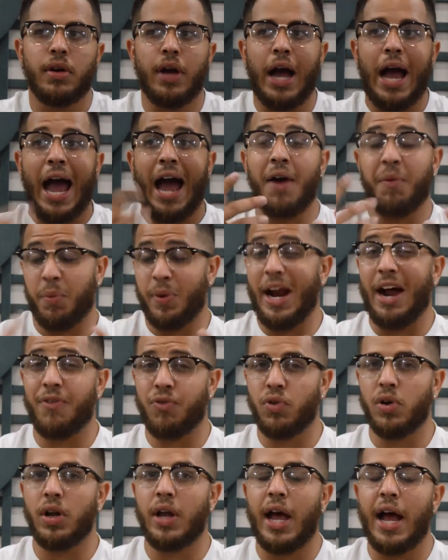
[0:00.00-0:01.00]
what
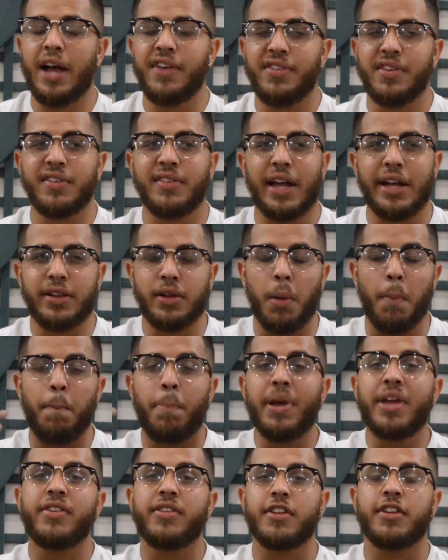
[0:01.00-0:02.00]
I've realized, is like the
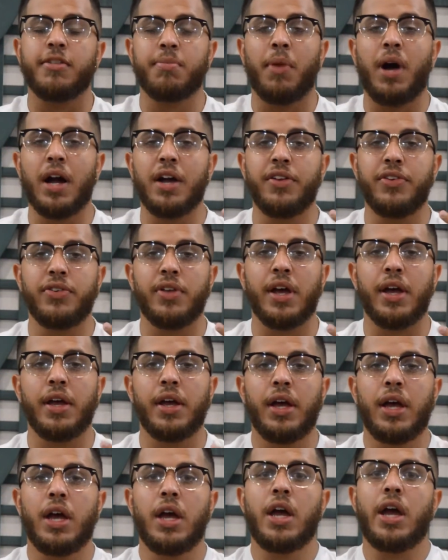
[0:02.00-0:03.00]
business mindset.
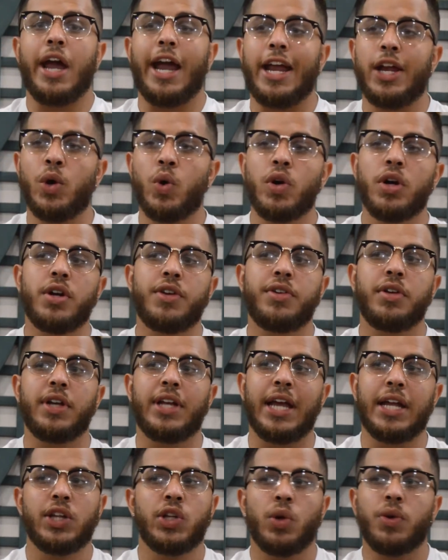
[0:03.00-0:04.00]
In order to
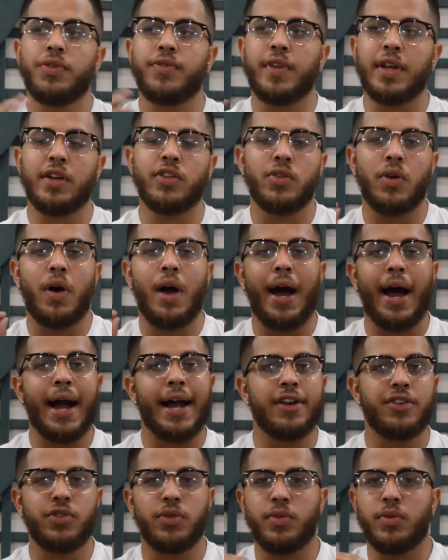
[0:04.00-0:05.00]
get those things on
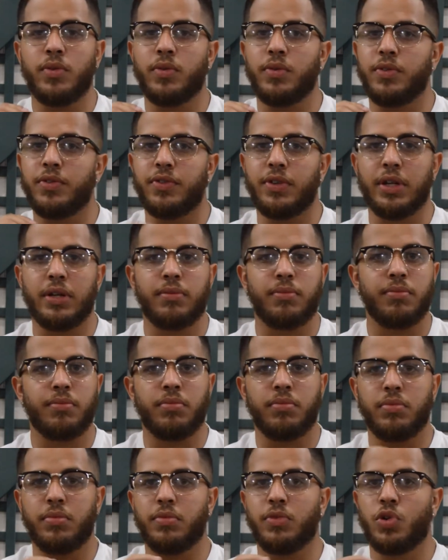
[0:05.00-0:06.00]
iTunes
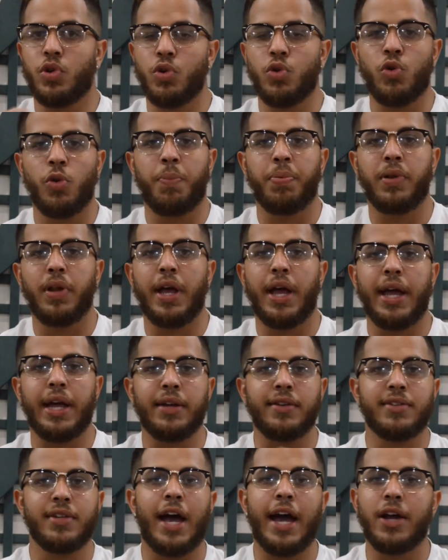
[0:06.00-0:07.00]
and Google Play
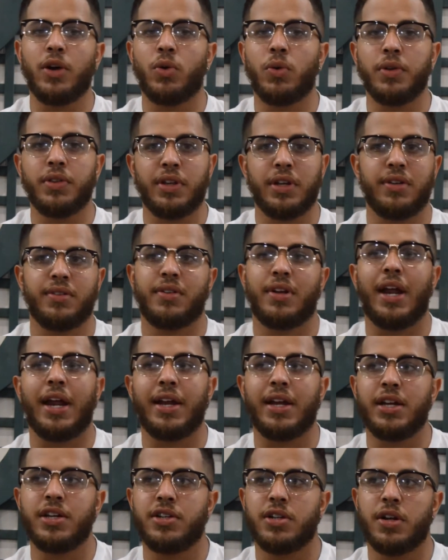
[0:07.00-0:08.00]
and Tidal and things of that
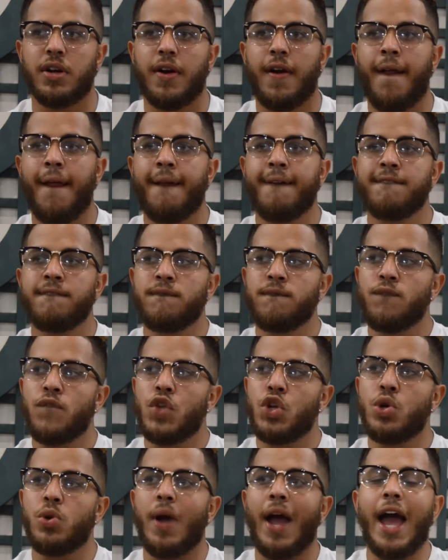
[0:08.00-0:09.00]
nature,
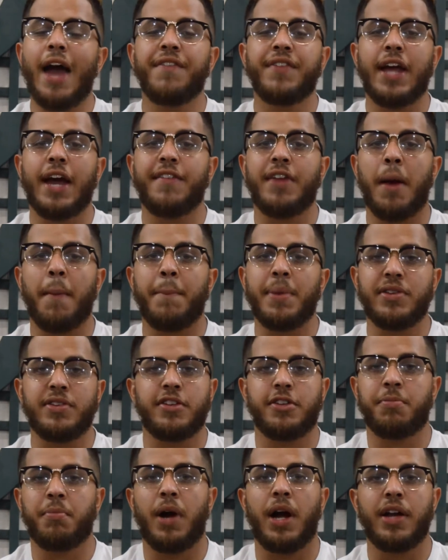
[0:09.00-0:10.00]
you have to have that
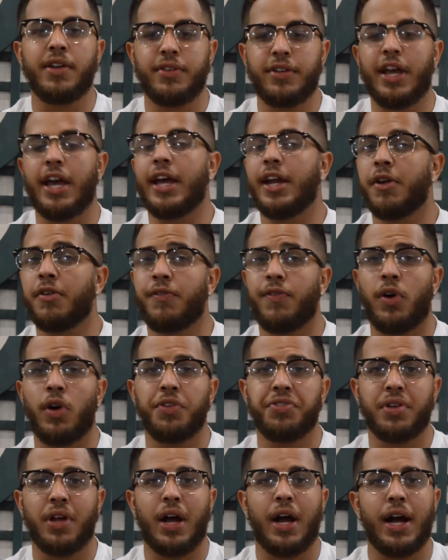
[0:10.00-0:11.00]
business mindset. It
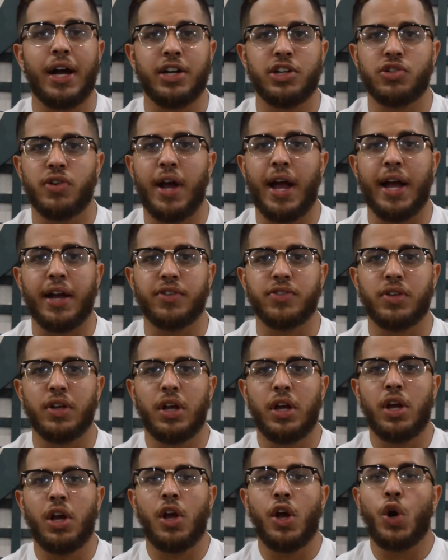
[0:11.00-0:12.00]
involves contracts.
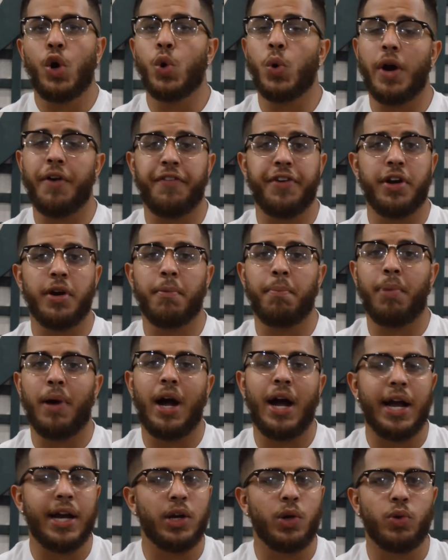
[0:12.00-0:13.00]
Whoever you're
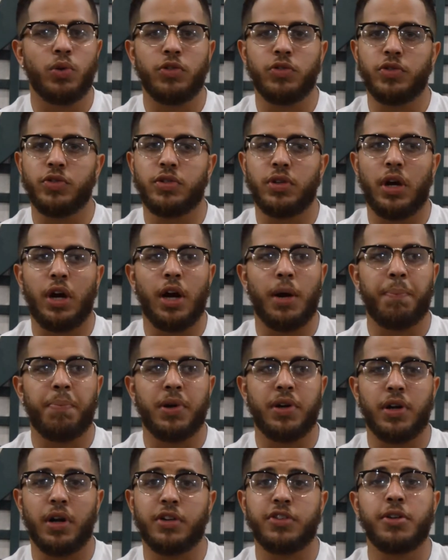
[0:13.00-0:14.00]
buying those
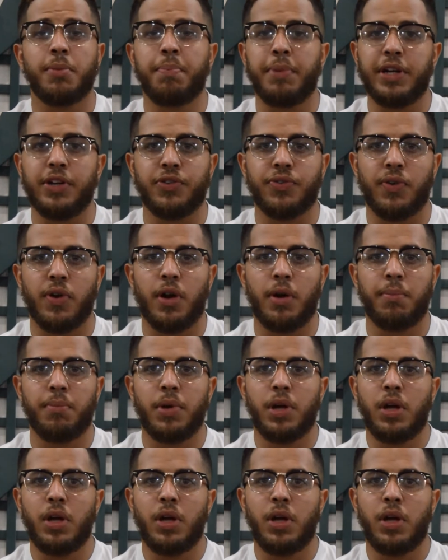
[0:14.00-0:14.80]
production beats from,